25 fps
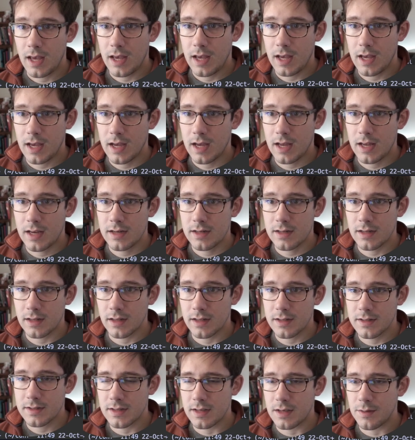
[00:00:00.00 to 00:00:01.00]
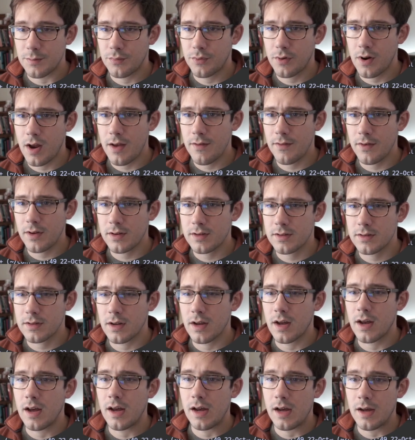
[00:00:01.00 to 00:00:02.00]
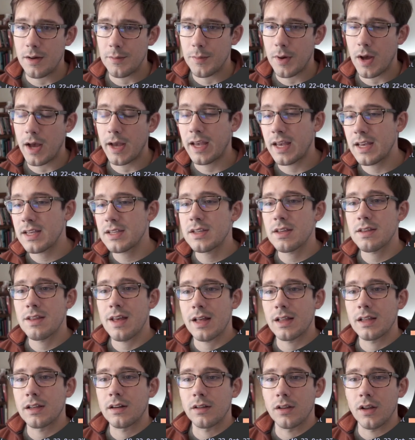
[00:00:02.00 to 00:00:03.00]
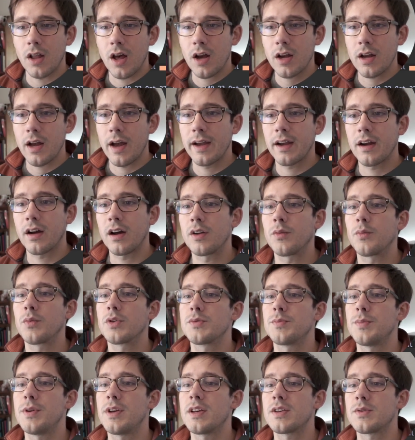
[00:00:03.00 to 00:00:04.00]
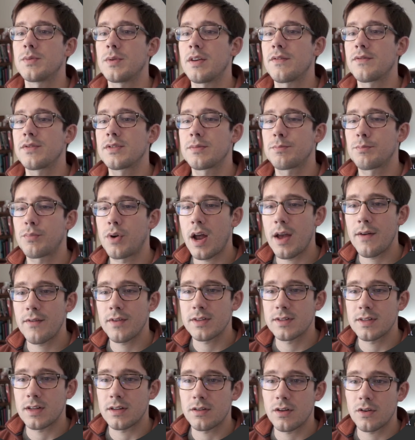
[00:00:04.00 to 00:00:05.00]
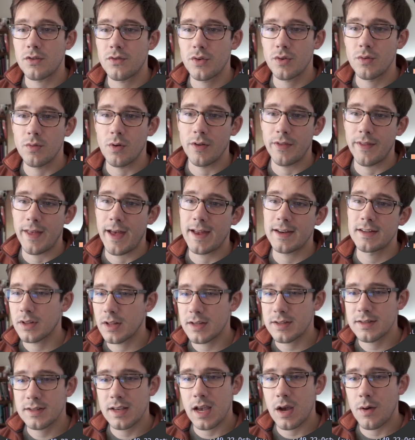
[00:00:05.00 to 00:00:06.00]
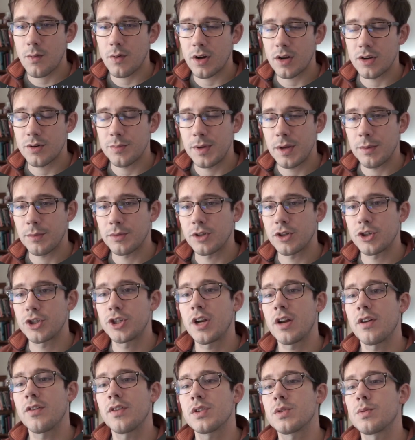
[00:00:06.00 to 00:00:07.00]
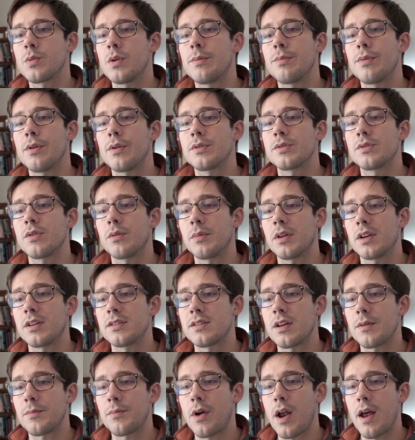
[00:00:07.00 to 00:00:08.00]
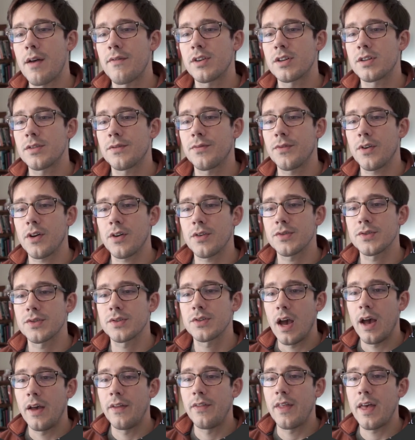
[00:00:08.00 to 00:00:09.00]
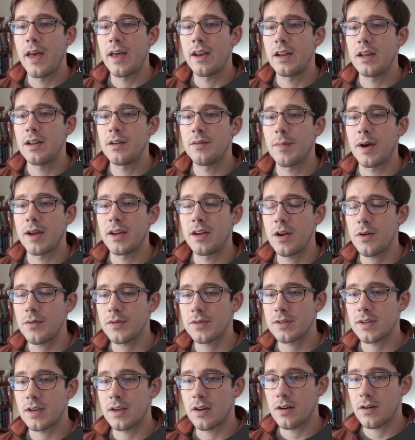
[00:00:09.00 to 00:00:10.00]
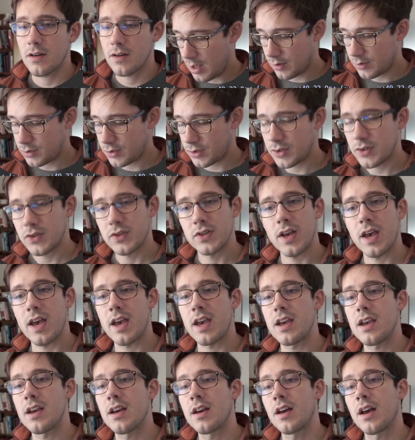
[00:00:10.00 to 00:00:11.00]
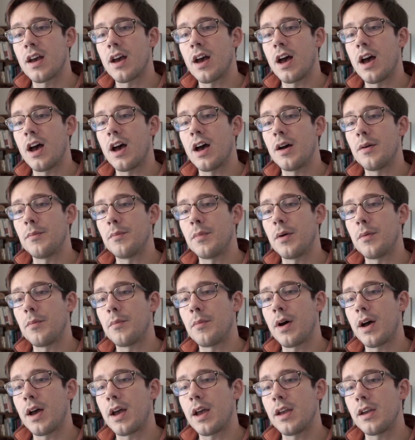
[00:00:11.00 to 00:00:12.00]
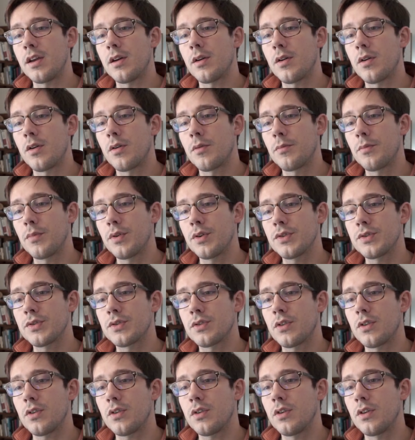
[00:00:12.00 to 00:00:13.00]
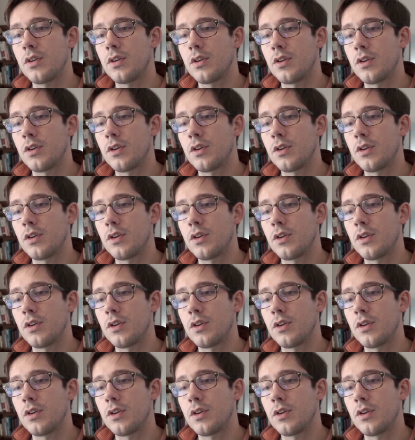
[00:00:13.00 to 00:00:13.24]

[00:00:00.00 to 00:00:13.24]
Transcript: and let's see, private. Um, I guess that little lock icon was because we have private set to true on that. Let's say I want to be able to share this repo. So I'm going to set private to false. And then in my notes here, I'll just say um, my personal